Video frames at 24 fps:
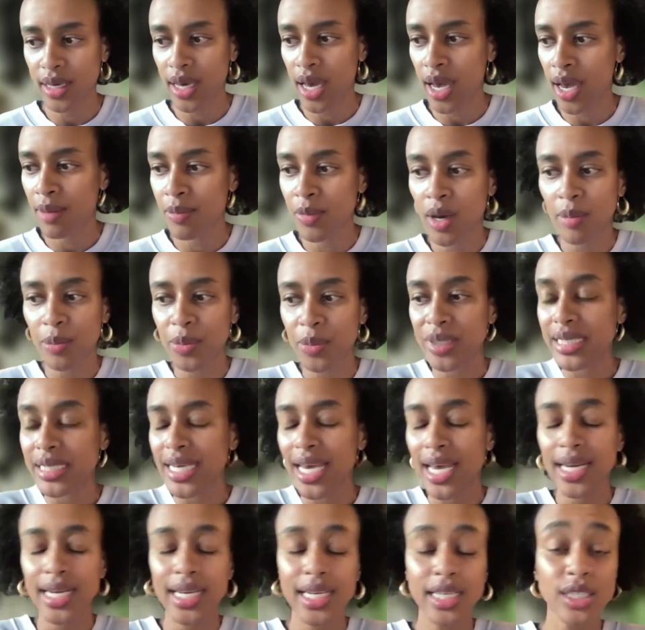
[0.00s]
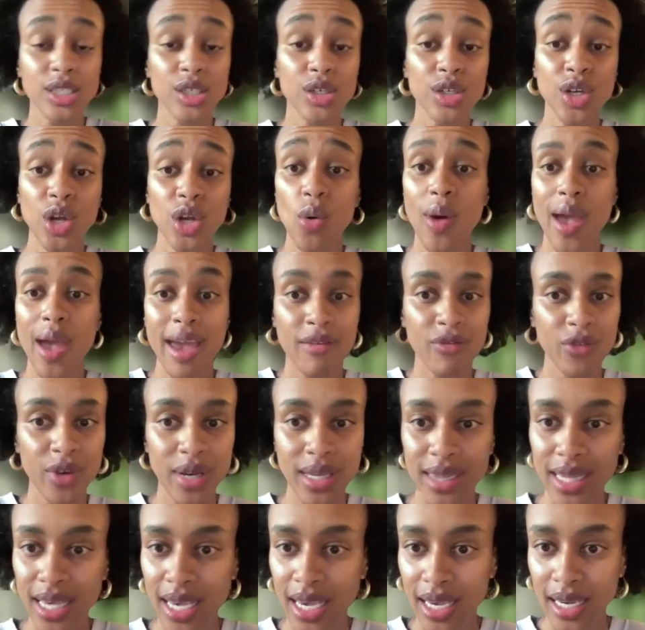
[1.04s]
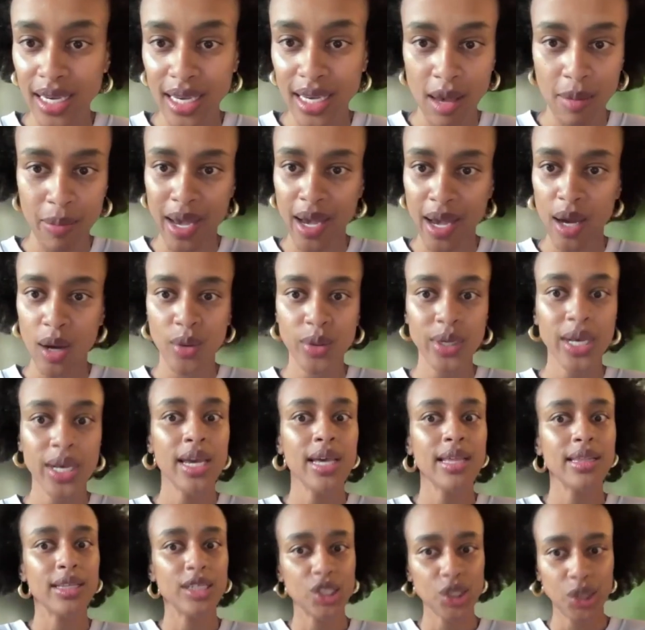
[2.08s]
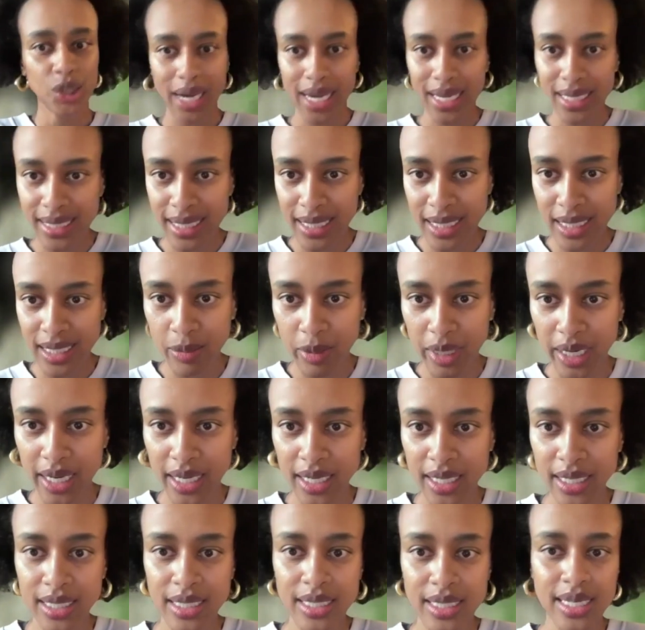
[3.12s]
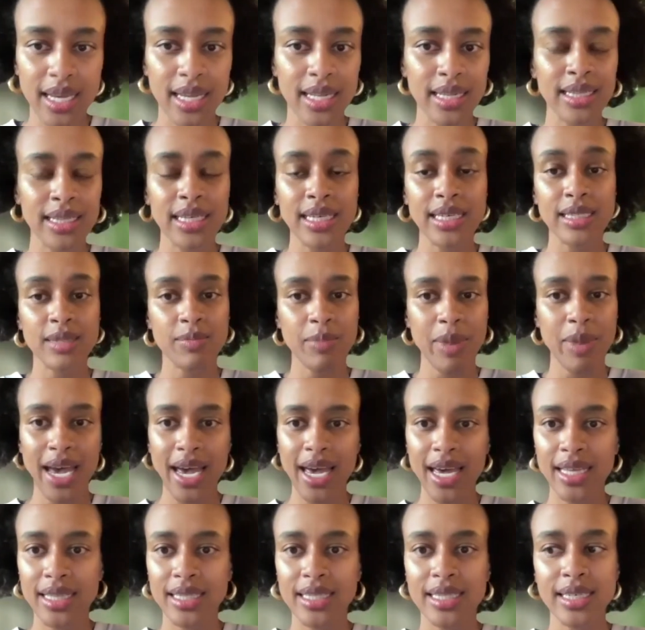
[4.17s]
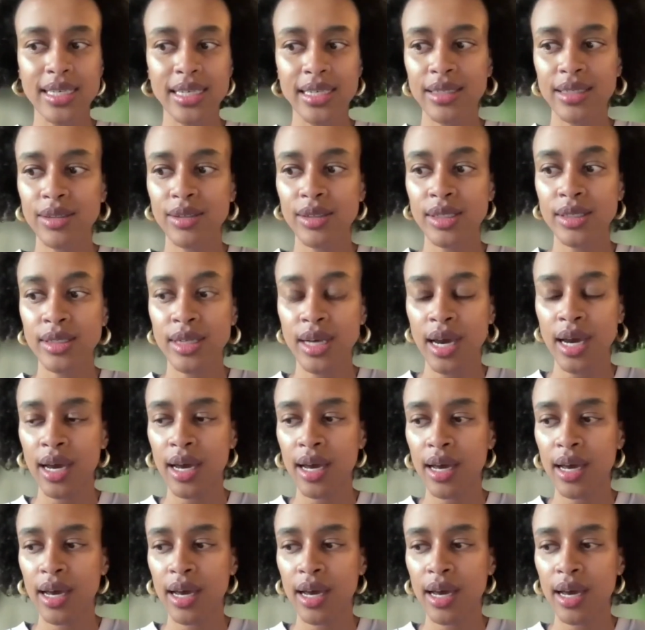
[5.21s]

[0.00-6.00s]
I'm not pretending to know everything about the trans experience and these bans and